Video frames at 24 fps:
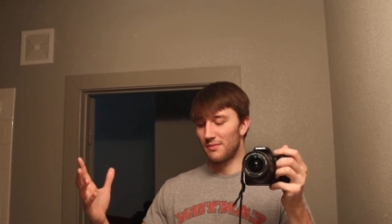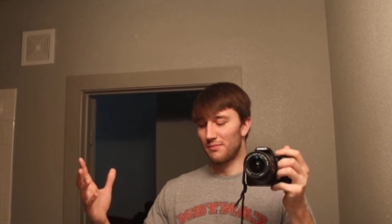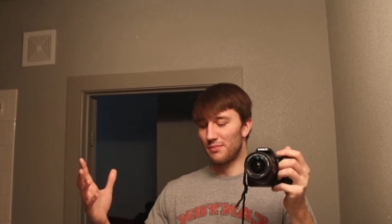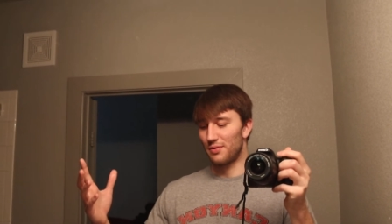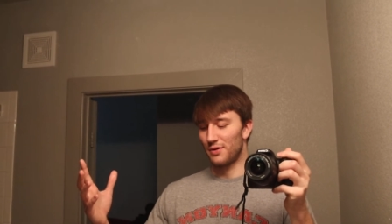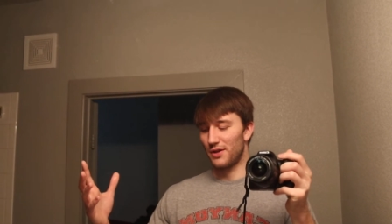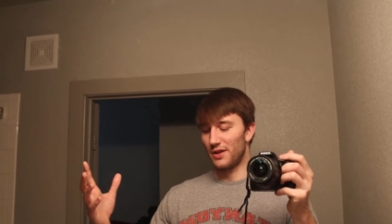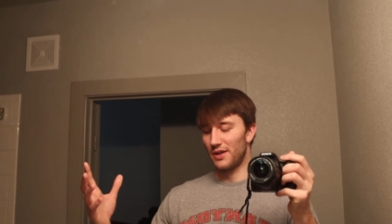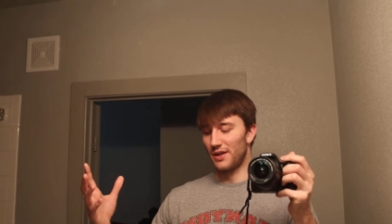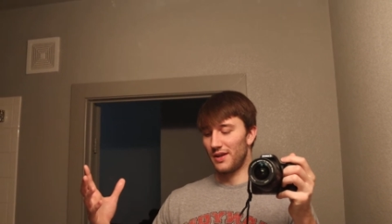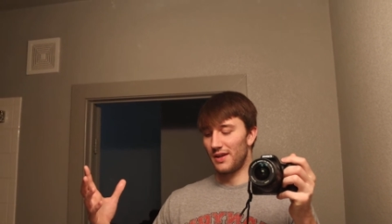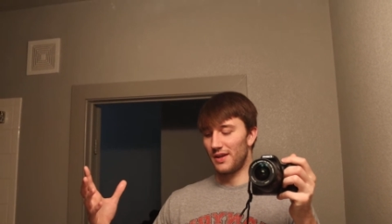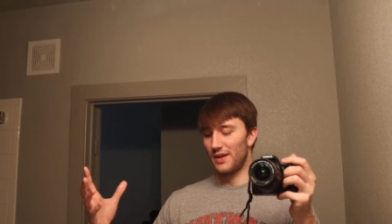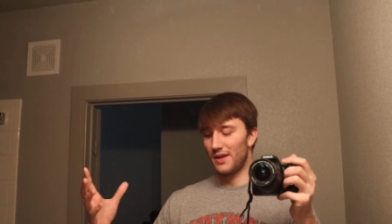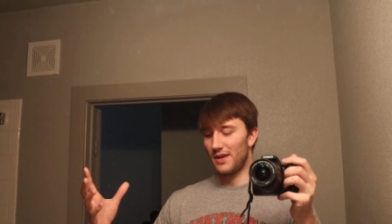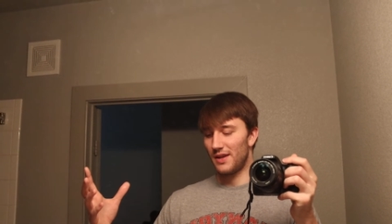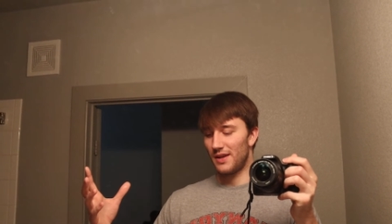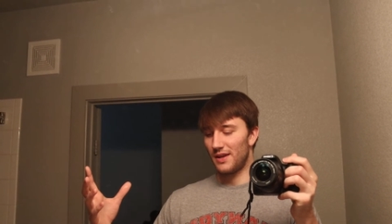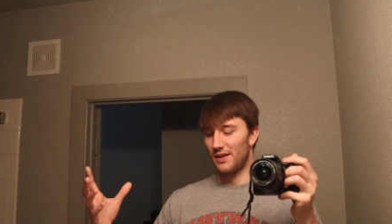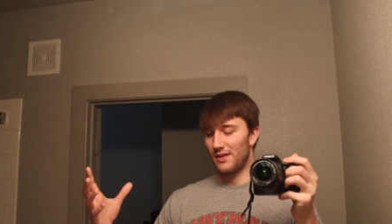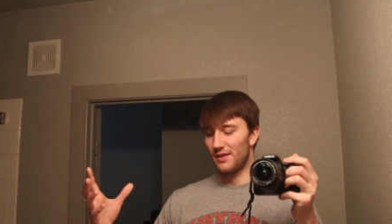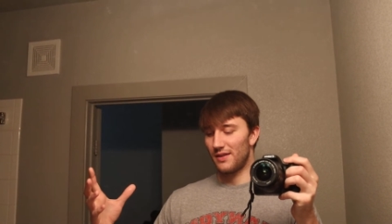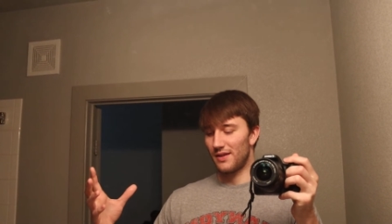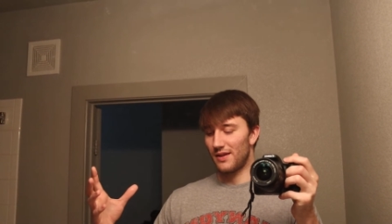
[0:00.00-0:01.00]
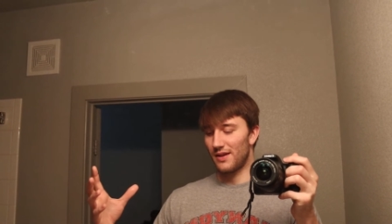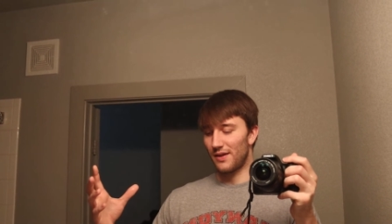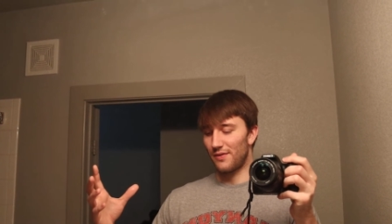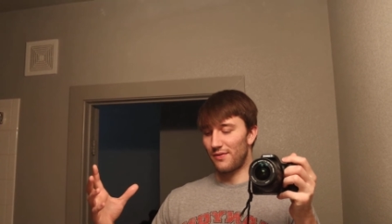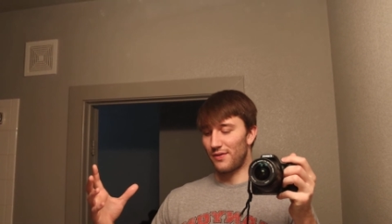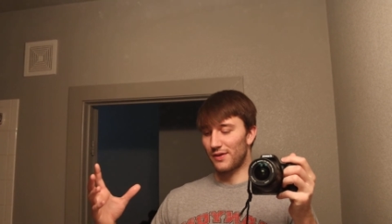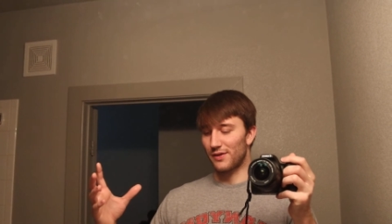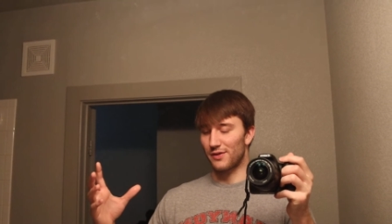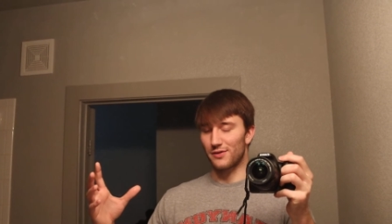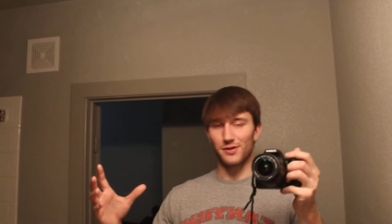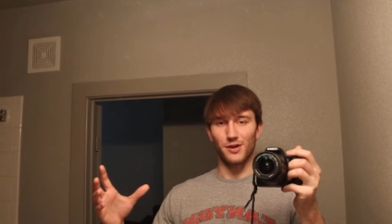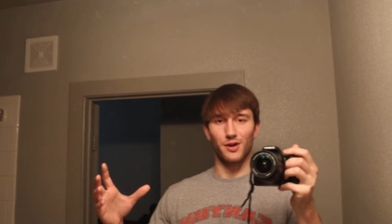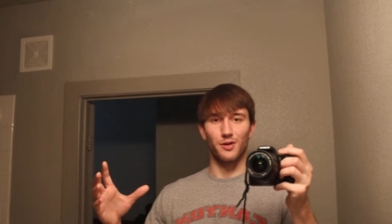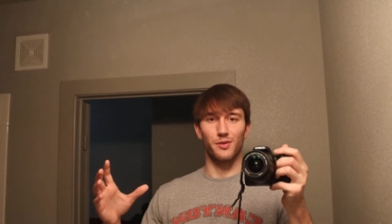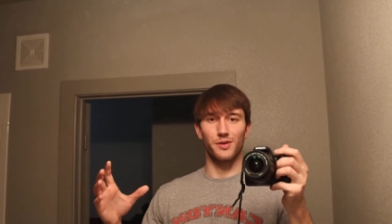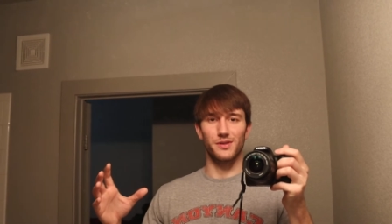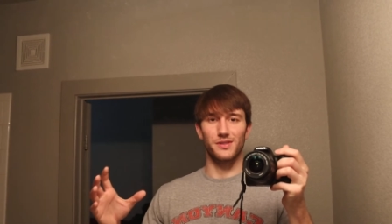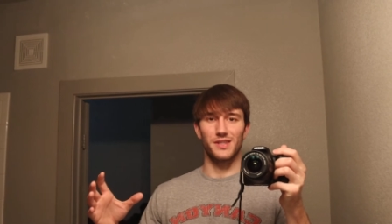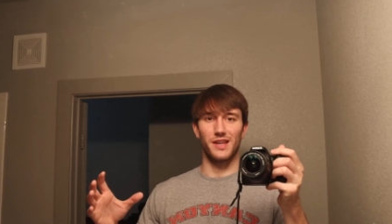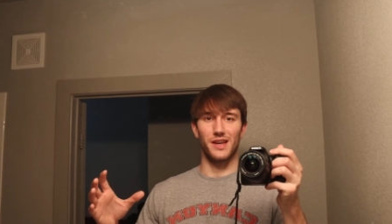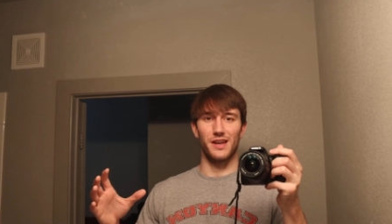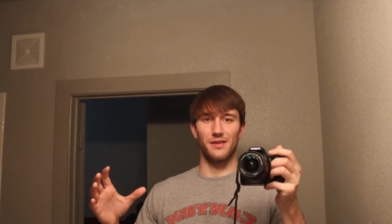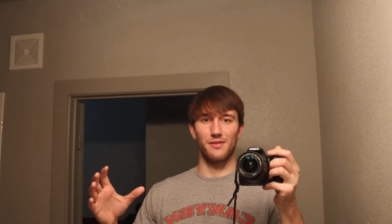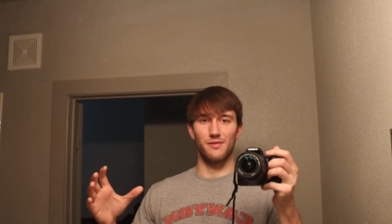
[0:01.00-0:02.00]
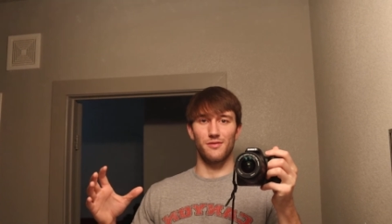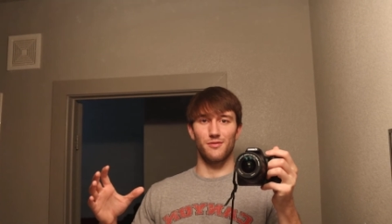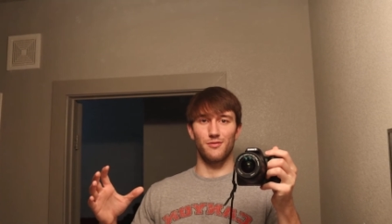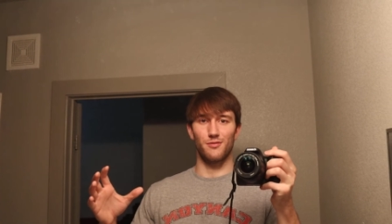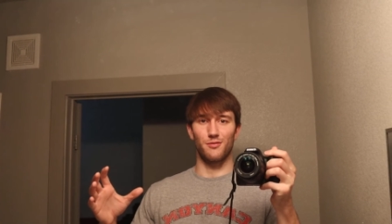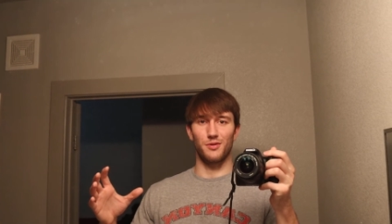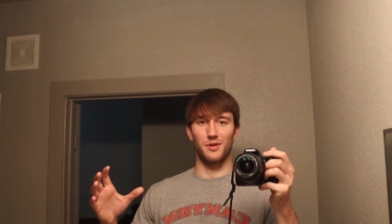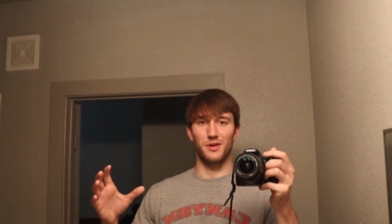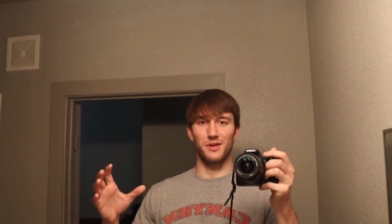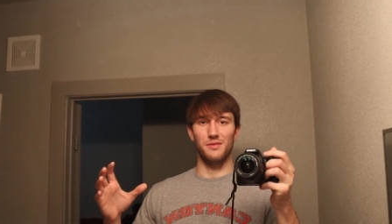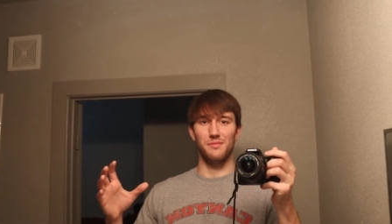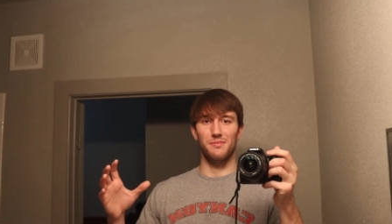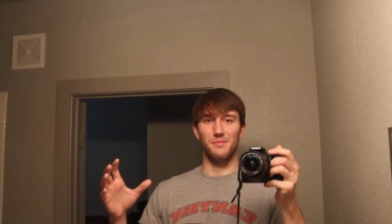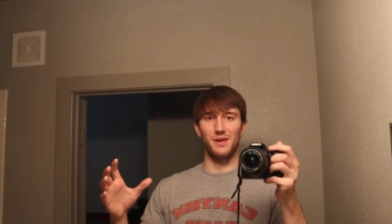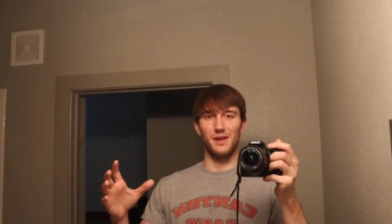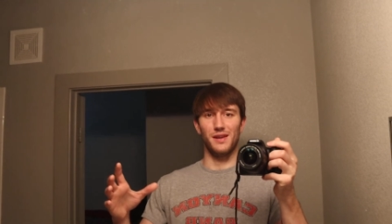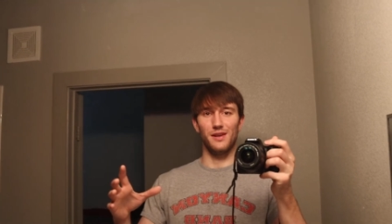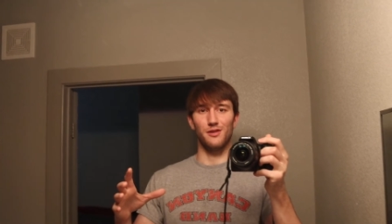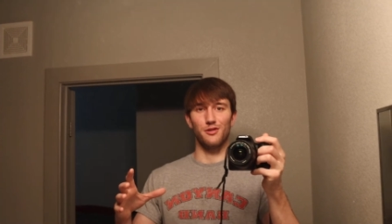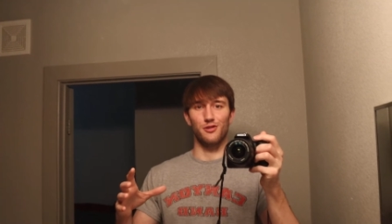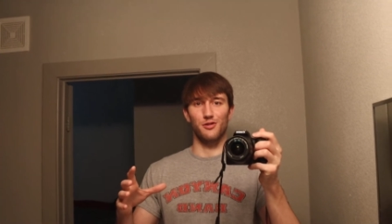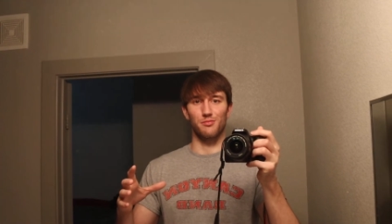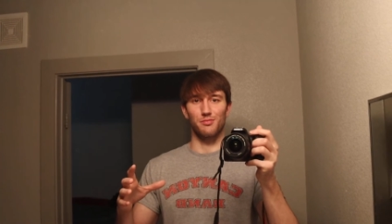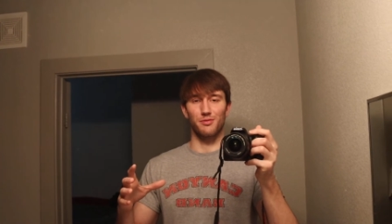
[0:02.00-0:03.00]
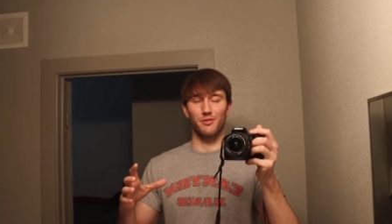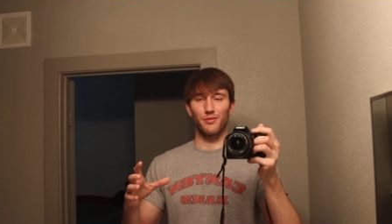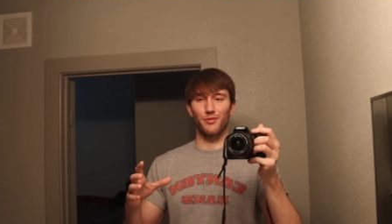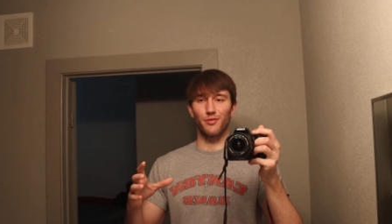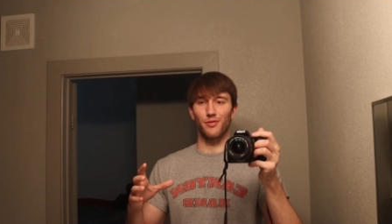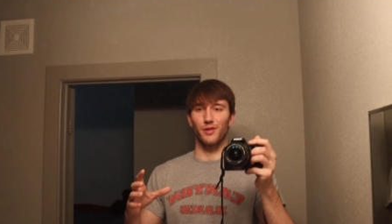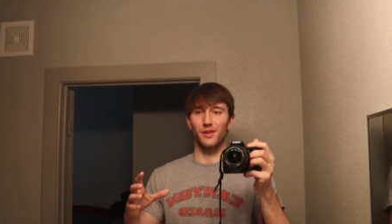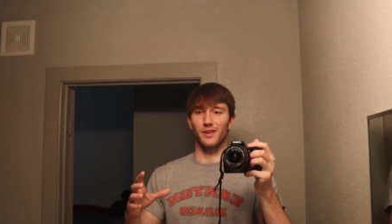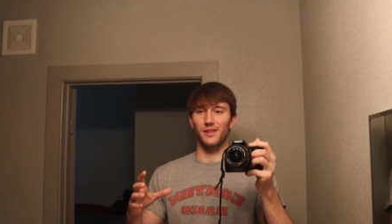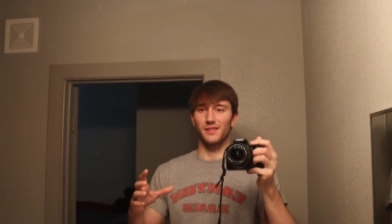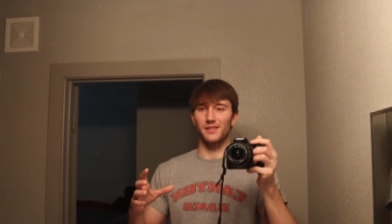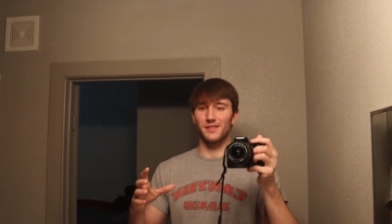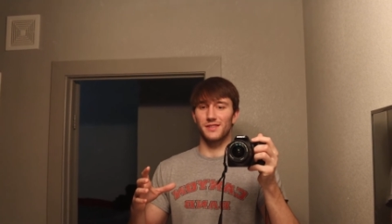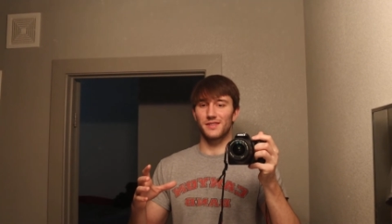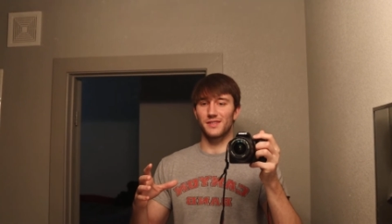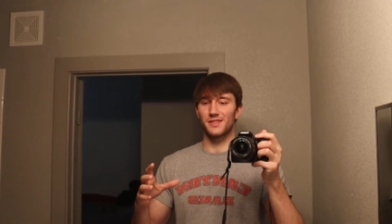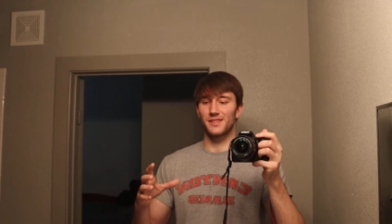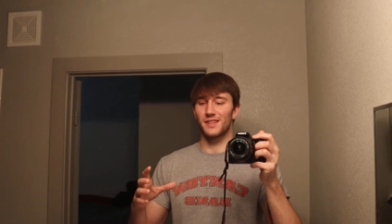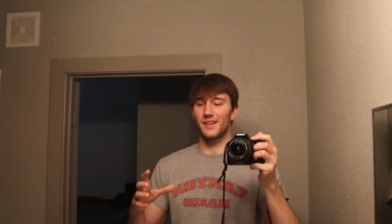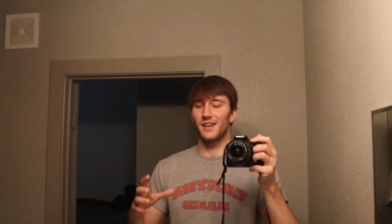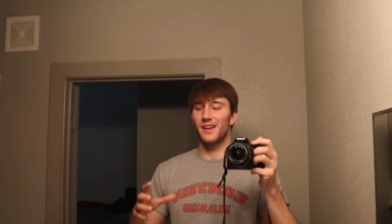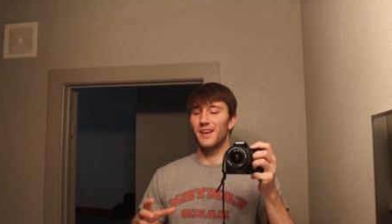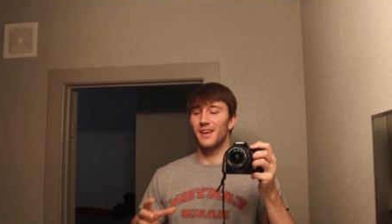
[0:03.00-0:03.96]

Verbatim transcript: but I feel like there's always that one main group of friends.